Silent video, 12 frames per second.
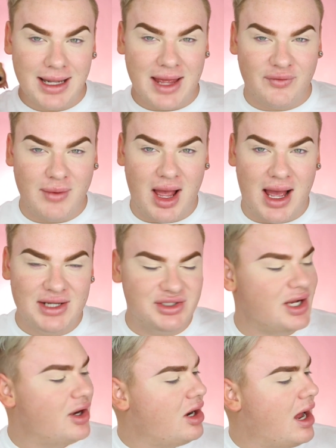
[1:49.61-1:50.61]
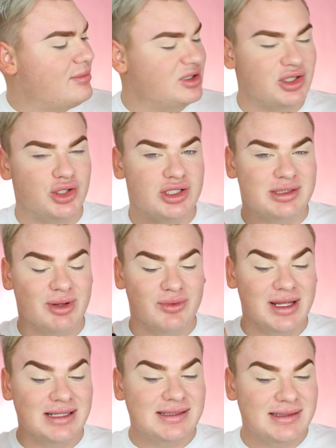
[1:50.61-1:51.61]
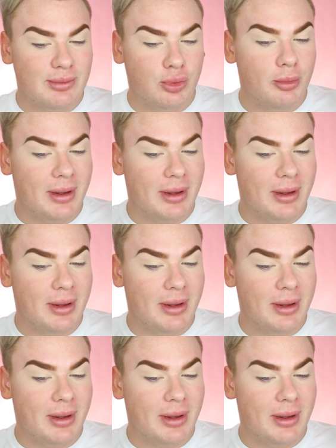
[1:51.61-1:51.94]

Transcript: Now for my eyeshadow, I'm just going to do something really simple,